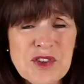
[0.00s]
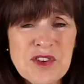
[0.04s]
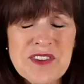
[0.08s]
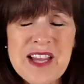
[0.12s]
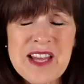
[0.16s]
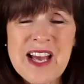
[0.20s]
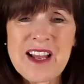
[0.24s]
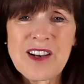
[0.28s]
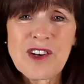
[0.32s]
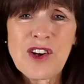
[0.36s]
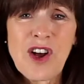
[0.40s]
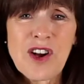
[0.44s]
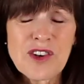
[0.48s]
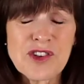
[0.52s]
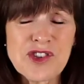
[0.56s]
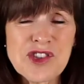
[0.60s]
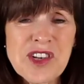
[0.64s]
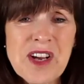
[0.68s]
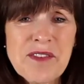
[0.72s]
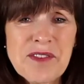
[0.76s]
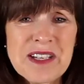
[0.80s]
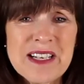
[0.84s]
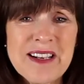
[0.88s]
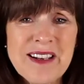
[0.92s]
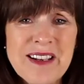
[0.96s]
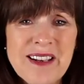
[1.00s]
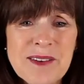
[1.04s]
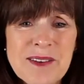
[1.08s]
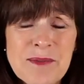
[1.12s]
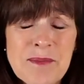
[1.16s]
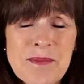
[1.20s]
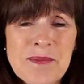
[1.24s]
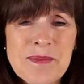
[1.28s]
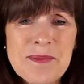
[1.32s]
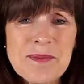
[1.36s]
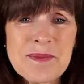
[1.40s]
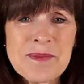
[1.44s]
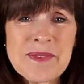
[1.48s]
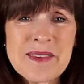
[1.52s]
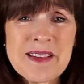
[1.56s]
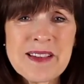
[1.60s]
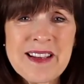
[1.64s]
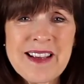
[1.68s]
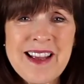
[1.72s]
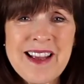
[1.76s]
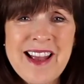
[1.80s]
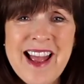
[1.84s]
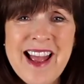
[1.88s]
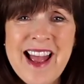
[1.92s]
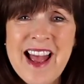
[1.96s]
that longevity.
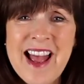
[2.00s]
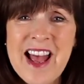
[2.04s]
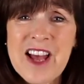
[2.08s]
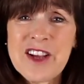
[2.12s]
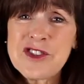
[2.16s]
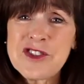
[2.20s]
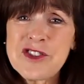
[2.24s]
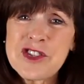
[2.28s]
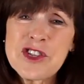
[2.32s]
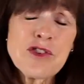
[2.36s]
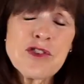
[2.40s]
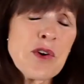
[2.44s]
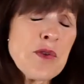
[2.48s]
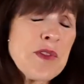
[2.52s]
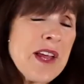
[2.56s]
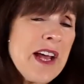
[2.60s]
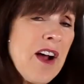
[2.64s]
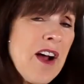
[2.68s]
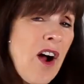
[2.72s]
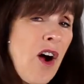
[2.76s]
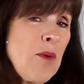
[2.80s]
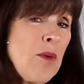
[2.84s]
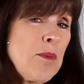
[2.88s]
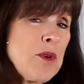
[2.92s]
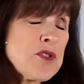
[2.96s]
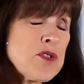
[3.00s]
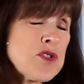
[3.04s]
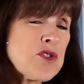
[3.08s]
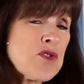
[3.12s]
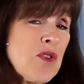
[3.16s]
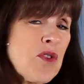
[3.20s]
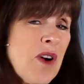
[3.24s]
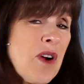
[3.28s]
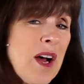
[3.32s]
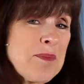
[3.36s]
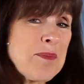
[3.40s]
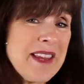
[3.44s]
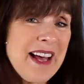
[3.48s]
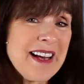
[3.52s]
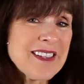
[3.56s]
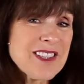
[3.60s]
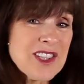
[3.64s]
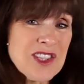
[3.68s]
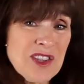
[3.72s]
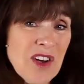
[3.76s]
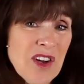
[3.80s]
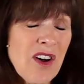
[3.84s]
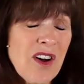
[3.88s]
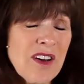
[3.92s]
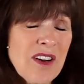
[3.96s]
Do you know they almost dropped that
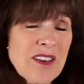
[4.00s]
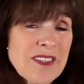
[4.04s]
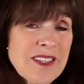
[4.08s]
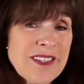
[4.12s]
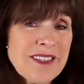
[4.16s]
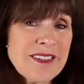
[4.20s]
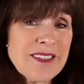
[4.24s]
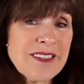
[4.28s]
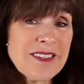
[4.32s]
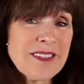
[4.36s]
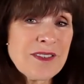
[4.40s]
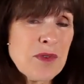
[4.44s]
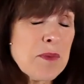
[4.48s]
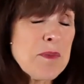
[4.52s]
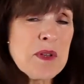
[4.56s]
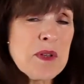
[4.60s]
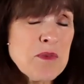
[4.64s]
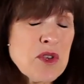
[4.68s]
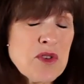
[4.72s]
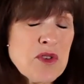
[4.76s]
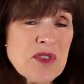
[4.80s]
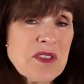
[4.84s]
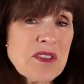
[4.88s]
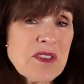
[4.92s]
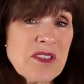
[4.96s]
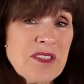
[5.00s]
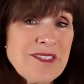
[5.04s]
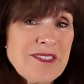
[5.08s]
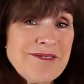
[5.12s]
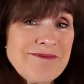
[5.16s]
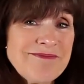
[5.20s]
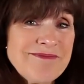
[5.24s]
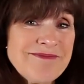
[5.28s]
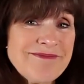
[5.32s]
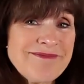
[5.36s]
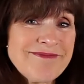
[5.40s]
song from the musical?